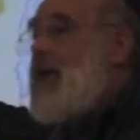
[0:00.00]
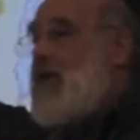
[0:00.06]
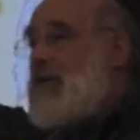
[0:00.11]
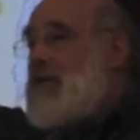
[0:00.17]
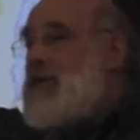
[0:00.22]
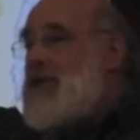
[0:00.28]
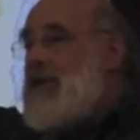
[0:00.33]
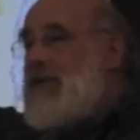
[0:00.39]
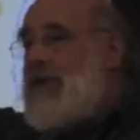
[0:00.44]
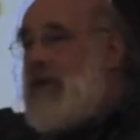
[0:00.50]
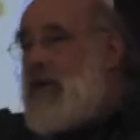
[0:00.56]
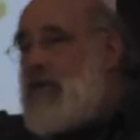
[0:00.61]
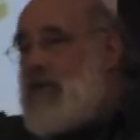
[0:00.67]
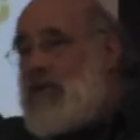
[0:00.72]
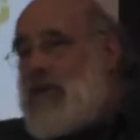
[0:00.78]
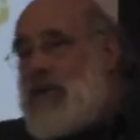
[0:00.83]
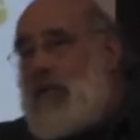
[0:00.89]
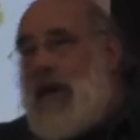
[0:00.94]
Arabs the
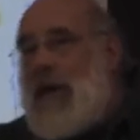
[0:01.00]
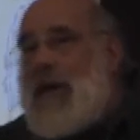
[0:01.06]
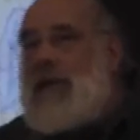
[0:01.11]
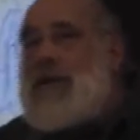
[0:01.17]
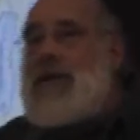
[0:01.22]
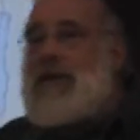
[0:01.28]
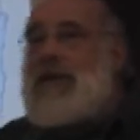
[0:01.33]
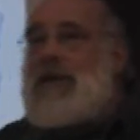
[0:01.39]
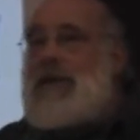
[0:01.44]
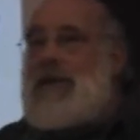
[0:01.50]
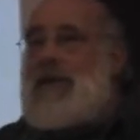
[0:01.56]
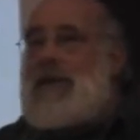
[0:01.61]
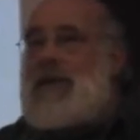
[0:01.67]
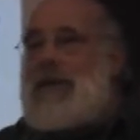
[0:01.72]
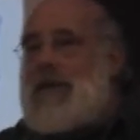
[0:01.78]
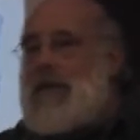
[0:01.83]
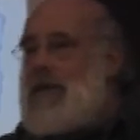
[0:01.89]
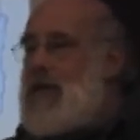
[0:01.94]
votes, right?
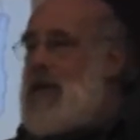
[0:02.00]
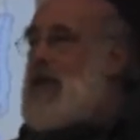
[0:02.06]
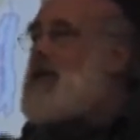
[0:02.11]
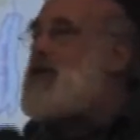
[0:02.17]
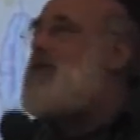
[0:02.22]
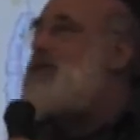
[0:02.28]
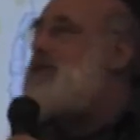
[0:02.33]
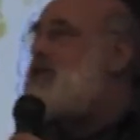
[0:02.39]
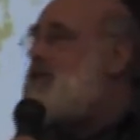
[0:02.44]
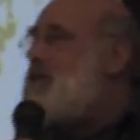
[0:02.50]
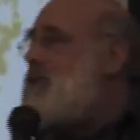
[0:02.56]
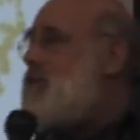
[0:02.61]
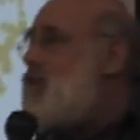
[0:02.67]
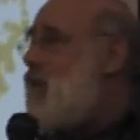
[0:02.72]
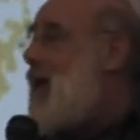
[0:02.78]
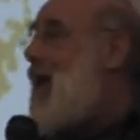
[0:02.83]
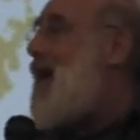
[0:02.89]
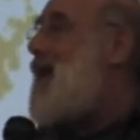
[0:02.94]
Well, we